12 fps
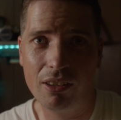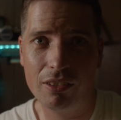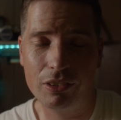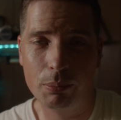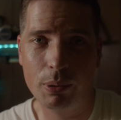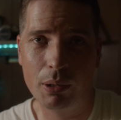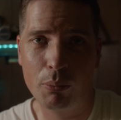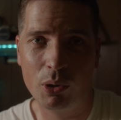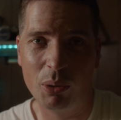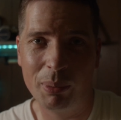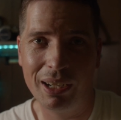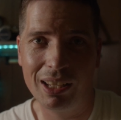There probably
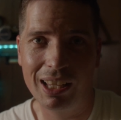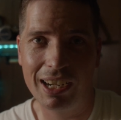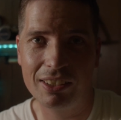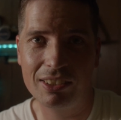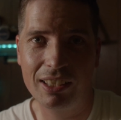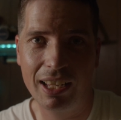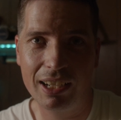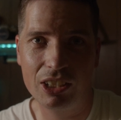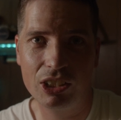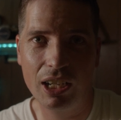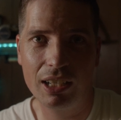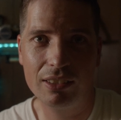would have been a lot of static
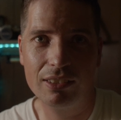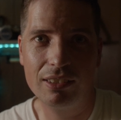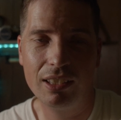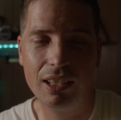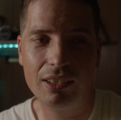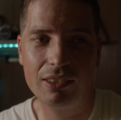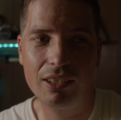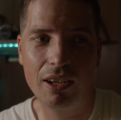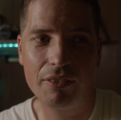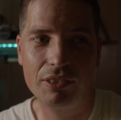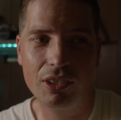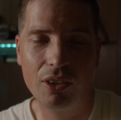shots and
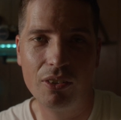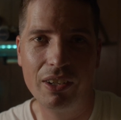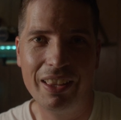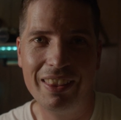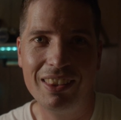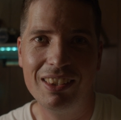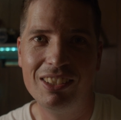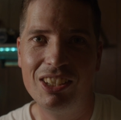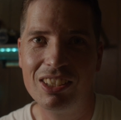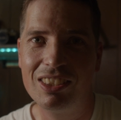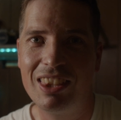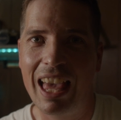stuff. So
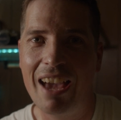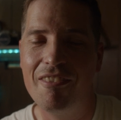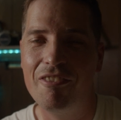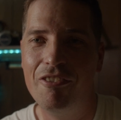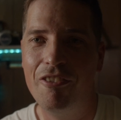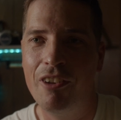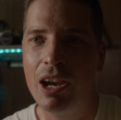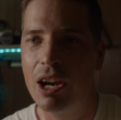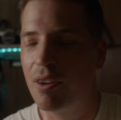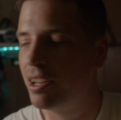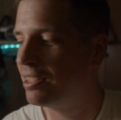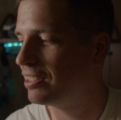just that
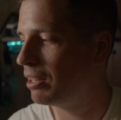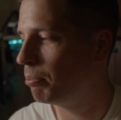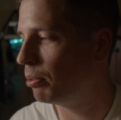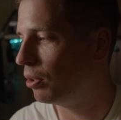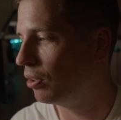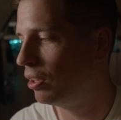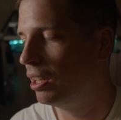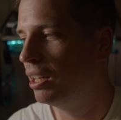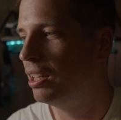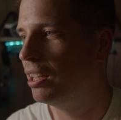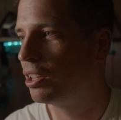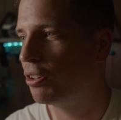very simple
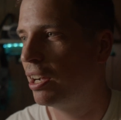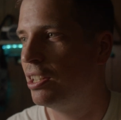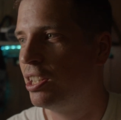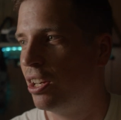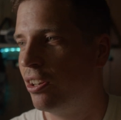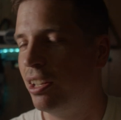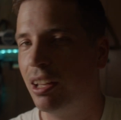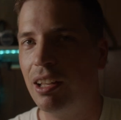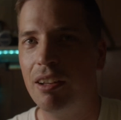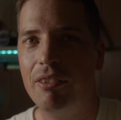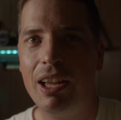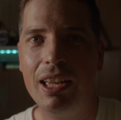criteria
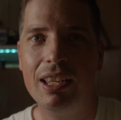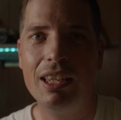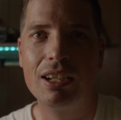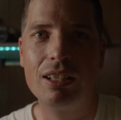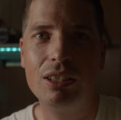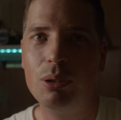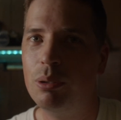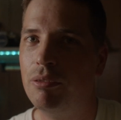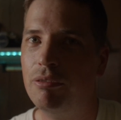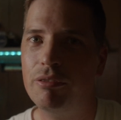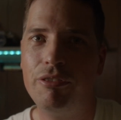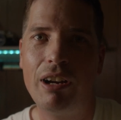of, hey, include
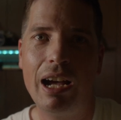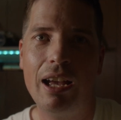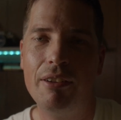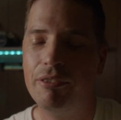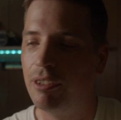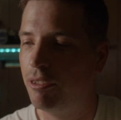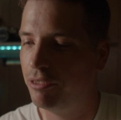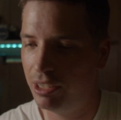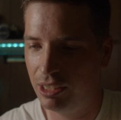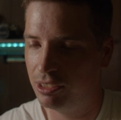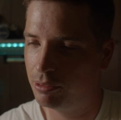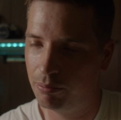5 of
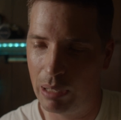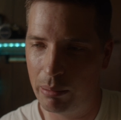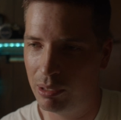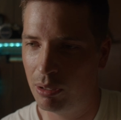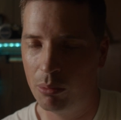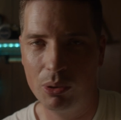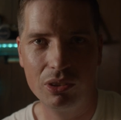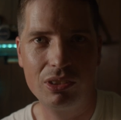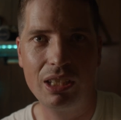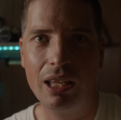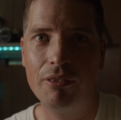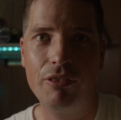these, maybe it was
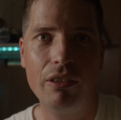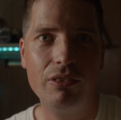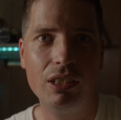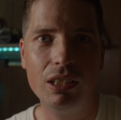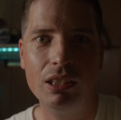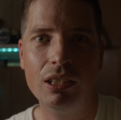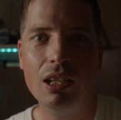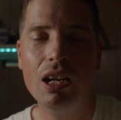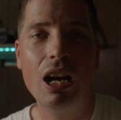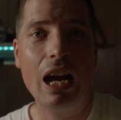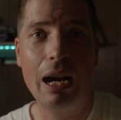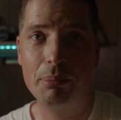10, 15
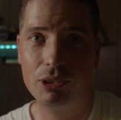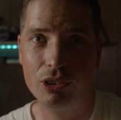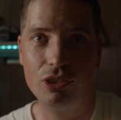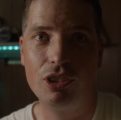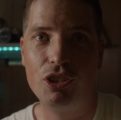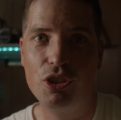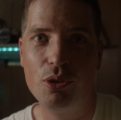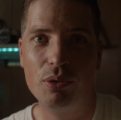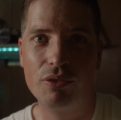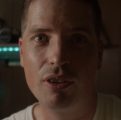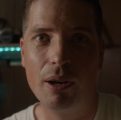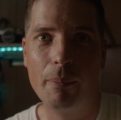options to choose
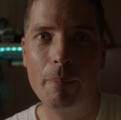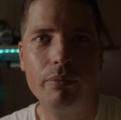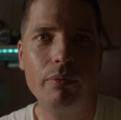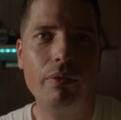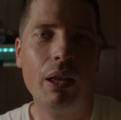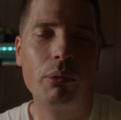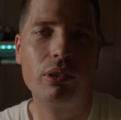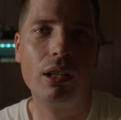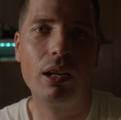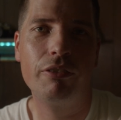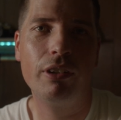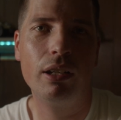from. That was a
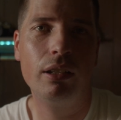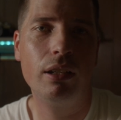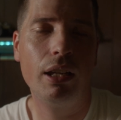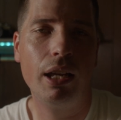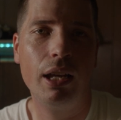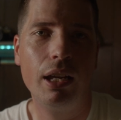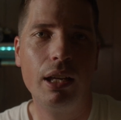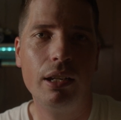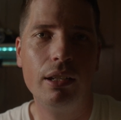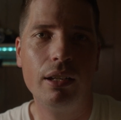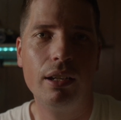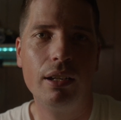lot of fun,
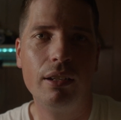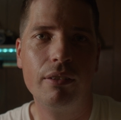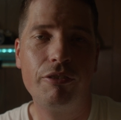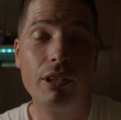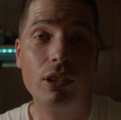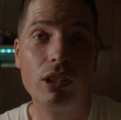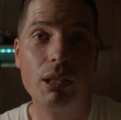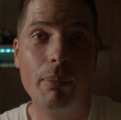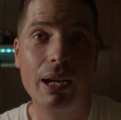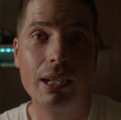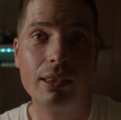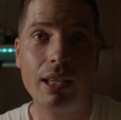and fun looking
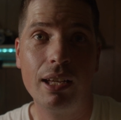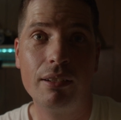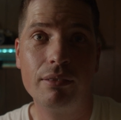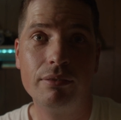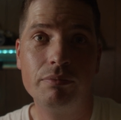back at that.